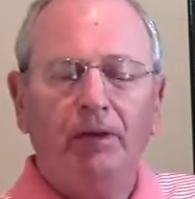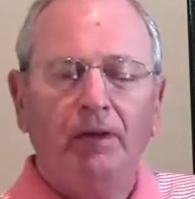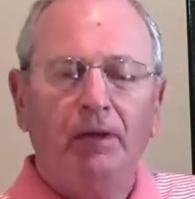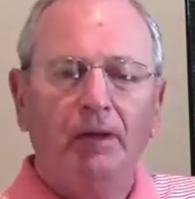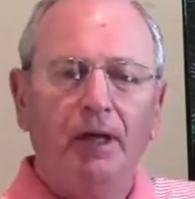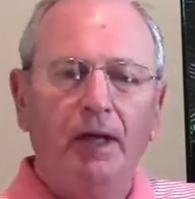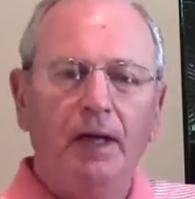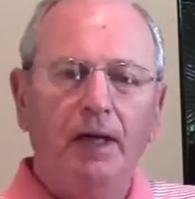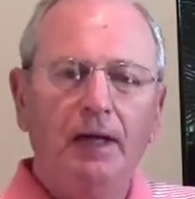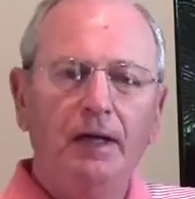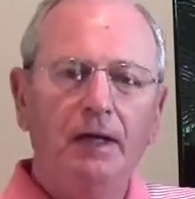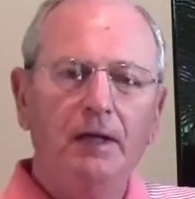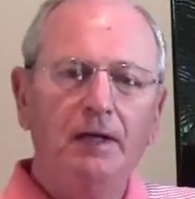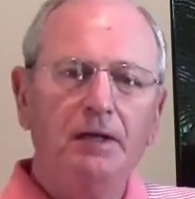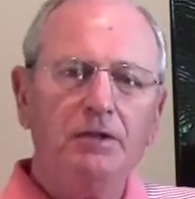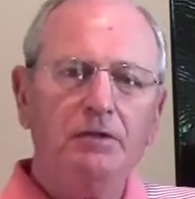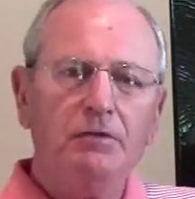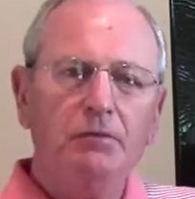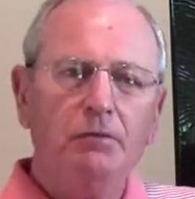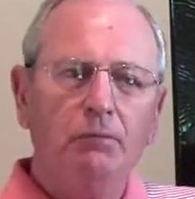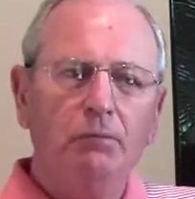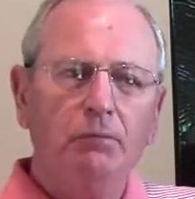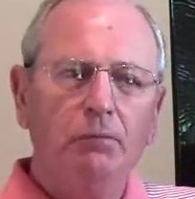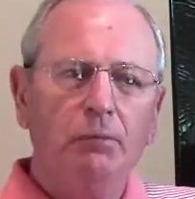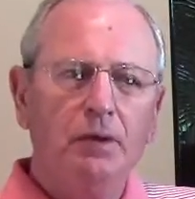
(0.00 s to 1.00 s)
That
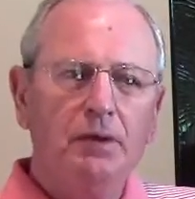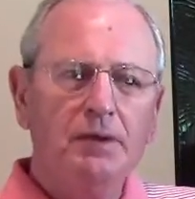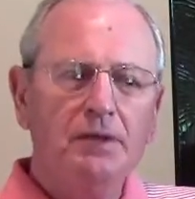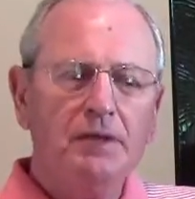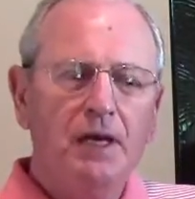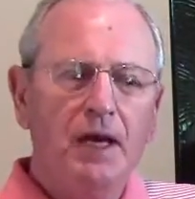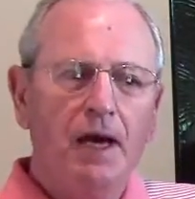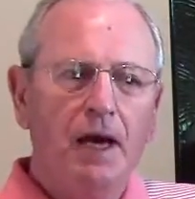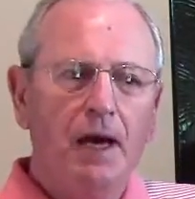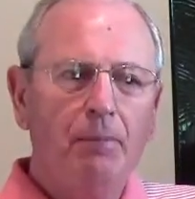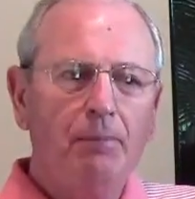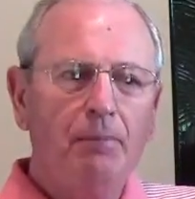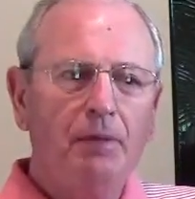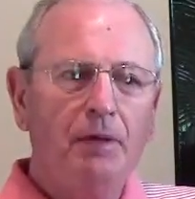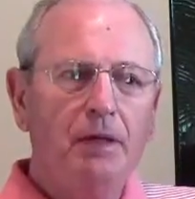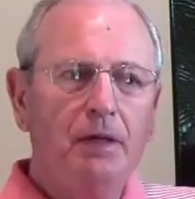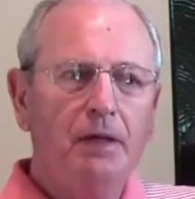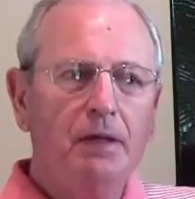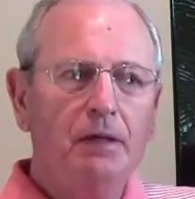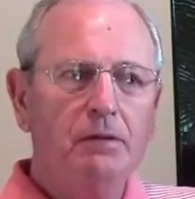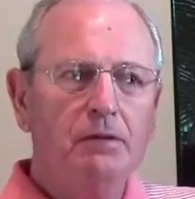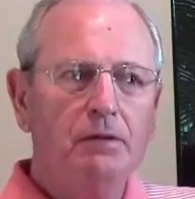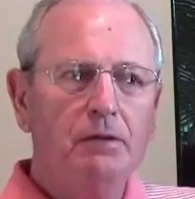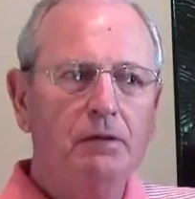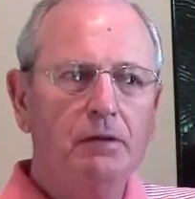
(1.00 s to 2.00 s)
is, what's
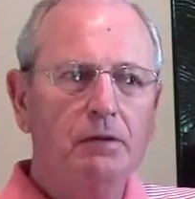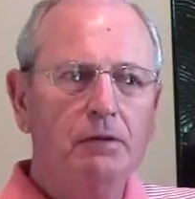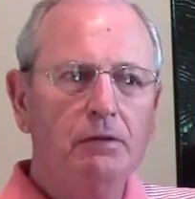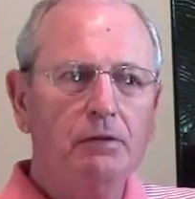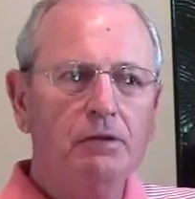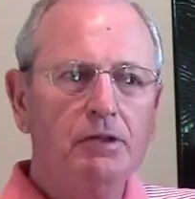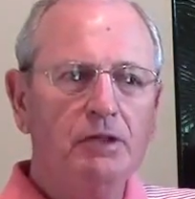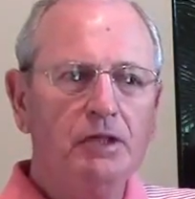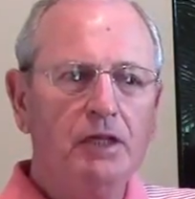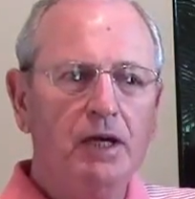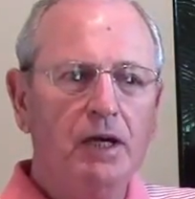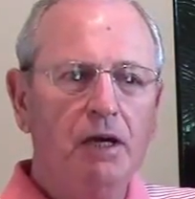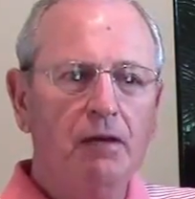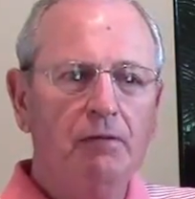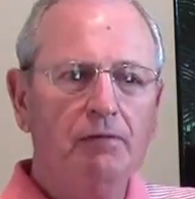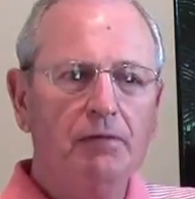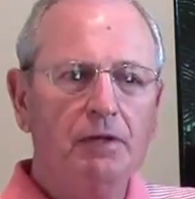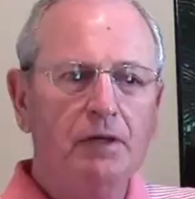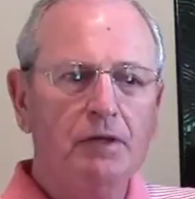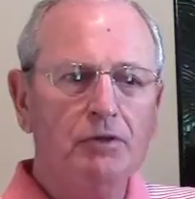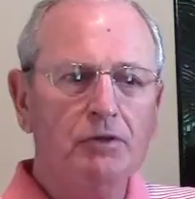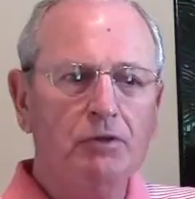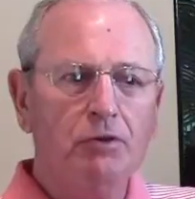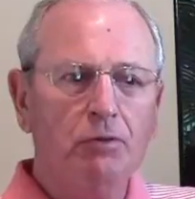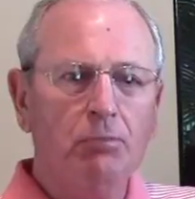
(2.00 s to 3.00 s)
happening to your shaft
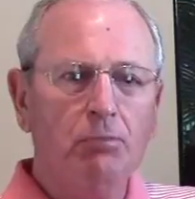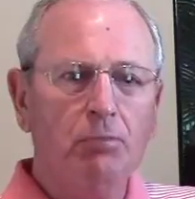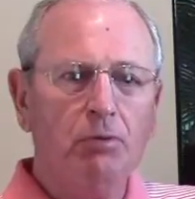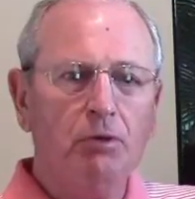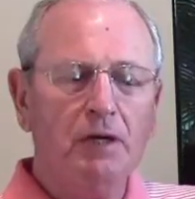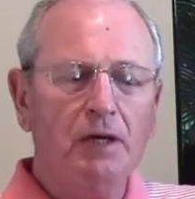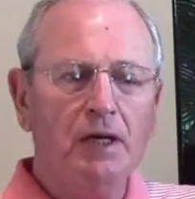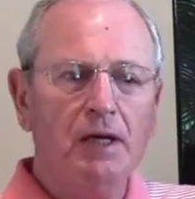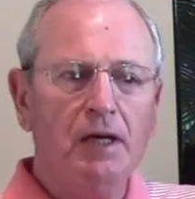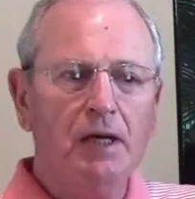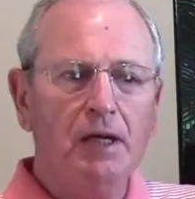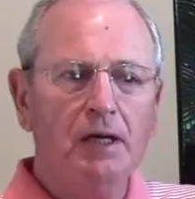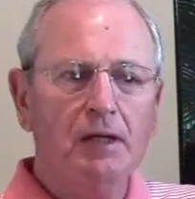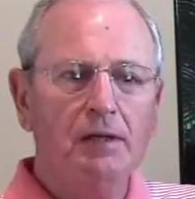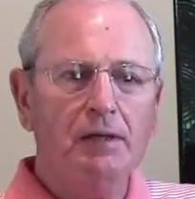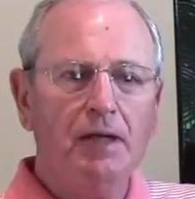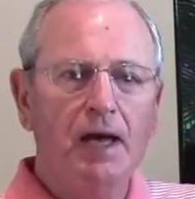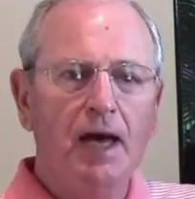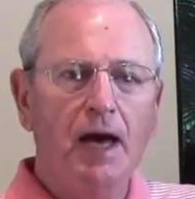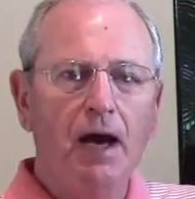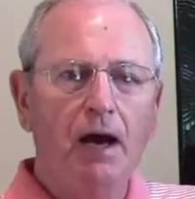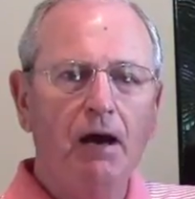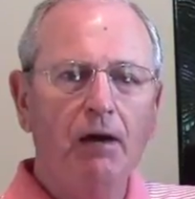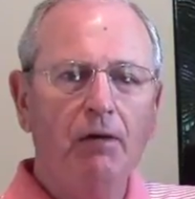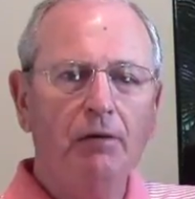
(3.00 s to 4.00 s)
as you're bringing it
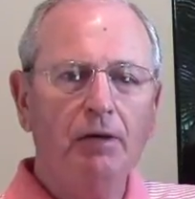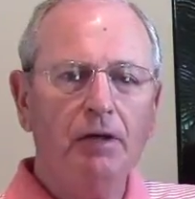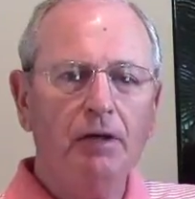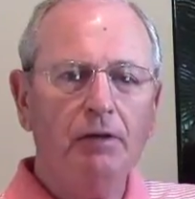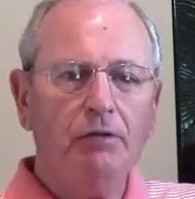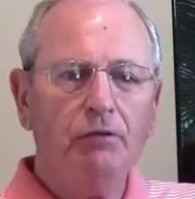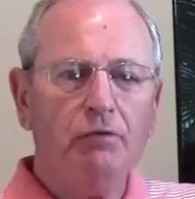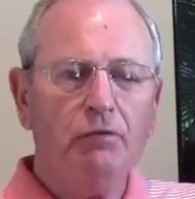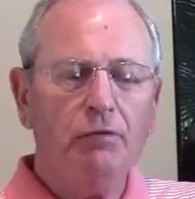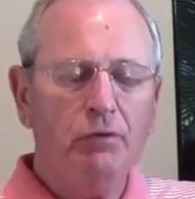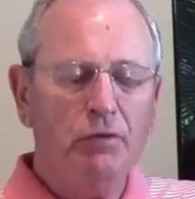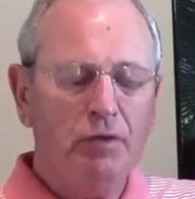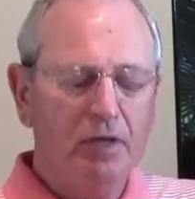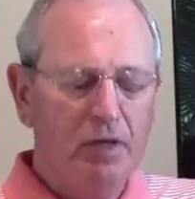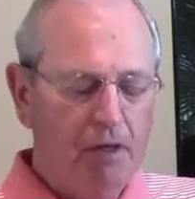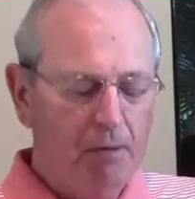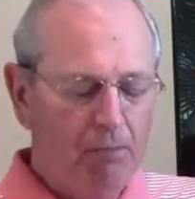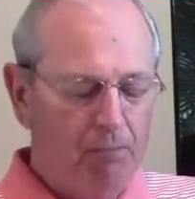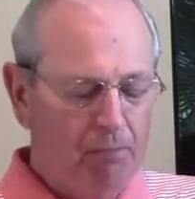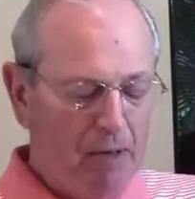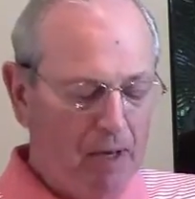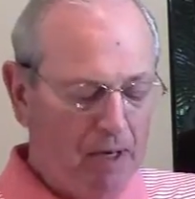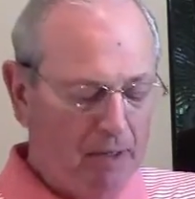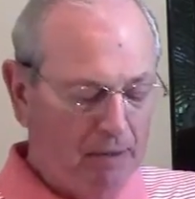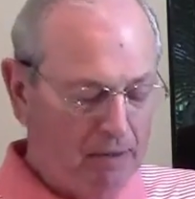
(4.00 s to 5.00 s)
down and through the
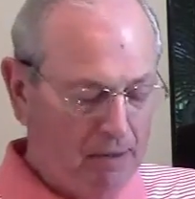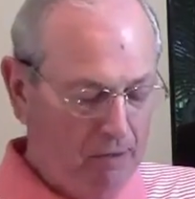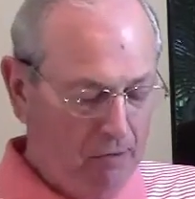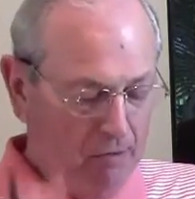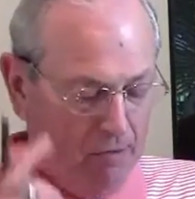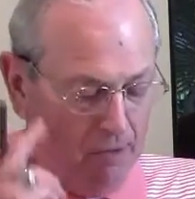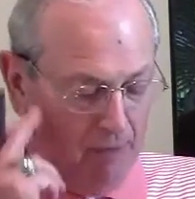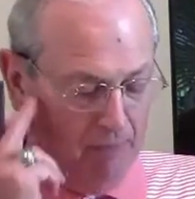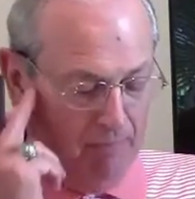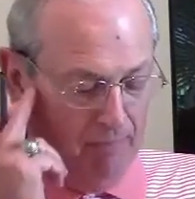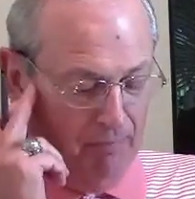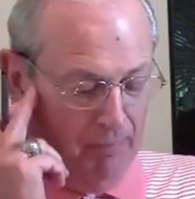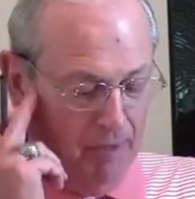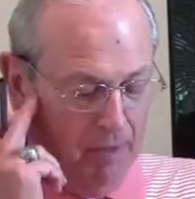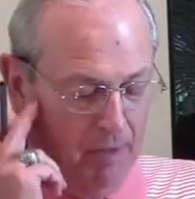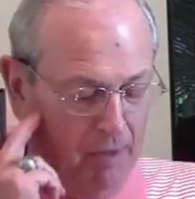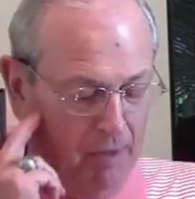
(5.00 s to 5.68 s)
impact area.